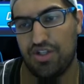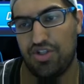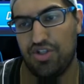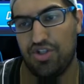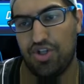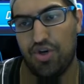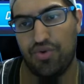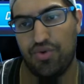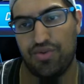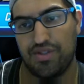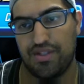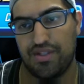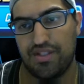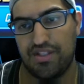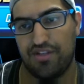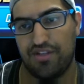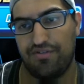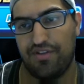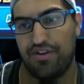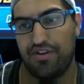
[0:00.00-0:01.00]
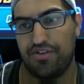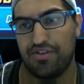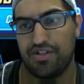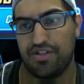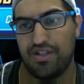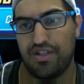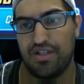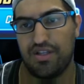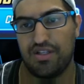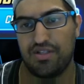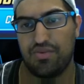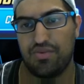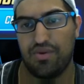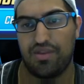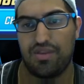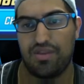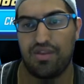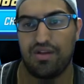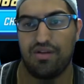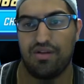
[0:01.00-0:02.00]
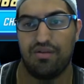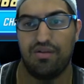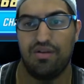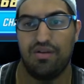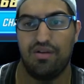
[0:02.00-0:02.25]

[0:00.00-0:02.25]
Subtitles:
Jones list defenders in this with the